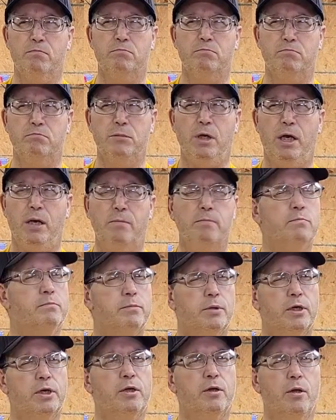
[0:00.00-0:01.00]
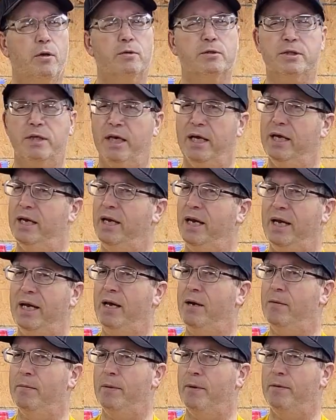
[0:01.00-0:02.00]
Yeah, pretty close. Again, I can't
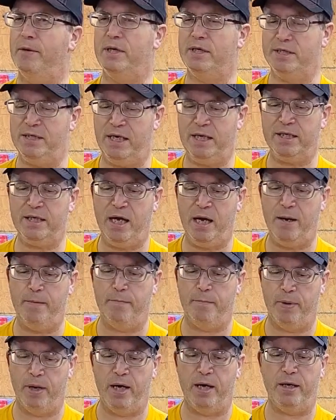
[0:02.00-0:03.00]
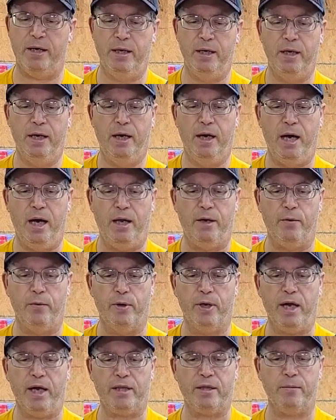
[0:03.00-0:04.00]
remember the exact time, but I know we got
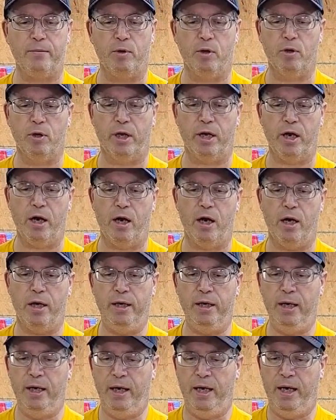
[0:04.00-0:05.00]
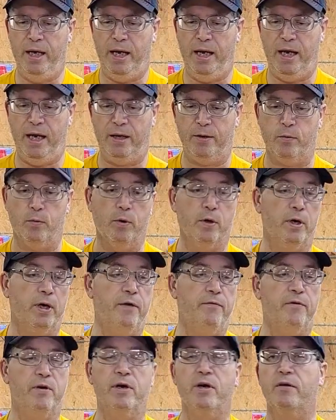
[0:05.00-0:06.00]
them early on, and we're even an
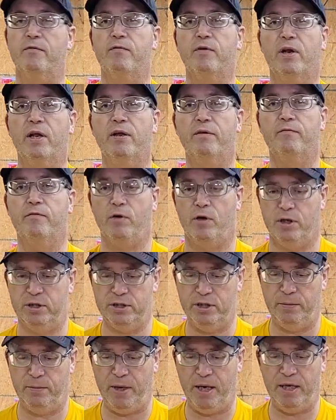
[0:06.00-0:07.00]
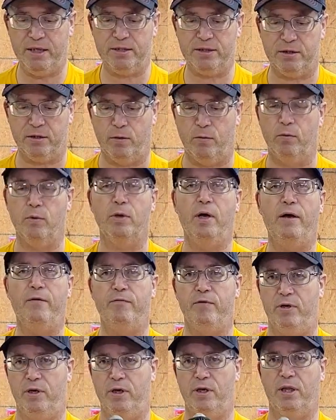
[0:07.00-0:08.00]
affiliate for RZ Mask, so we'll have a
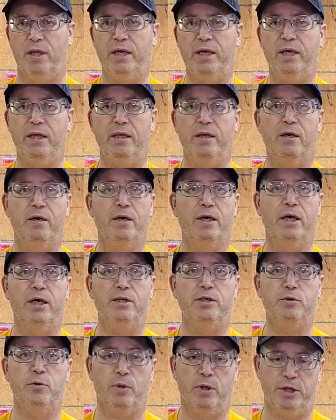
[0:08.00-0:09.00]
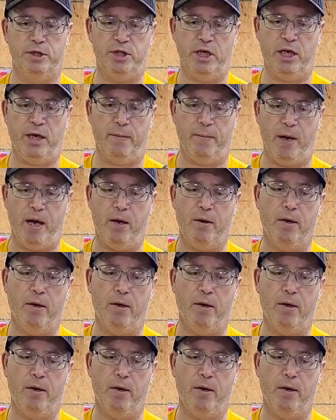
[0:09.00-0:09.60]
link in there in case you want to check them out.